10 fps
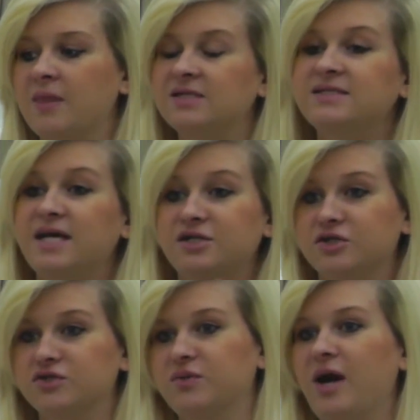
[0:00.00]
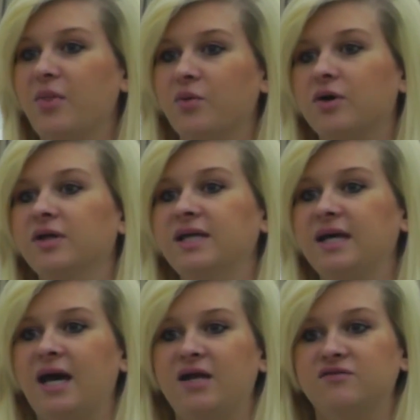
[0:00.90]
centers around the world, and
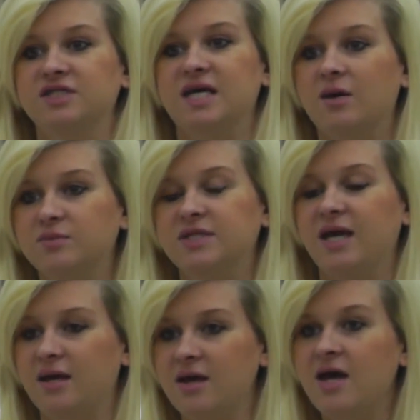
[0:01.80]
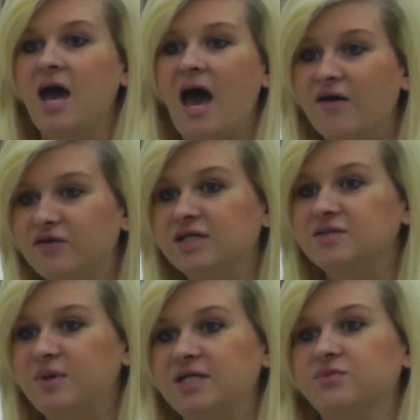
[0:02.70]
it kind of just helps get
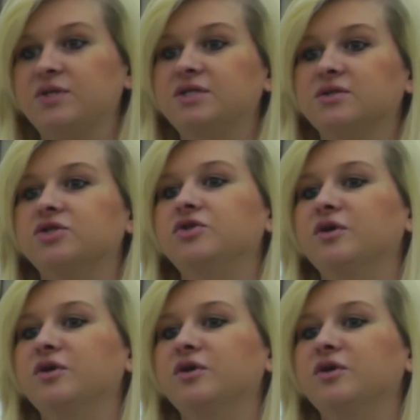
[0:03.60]
evidence-based research.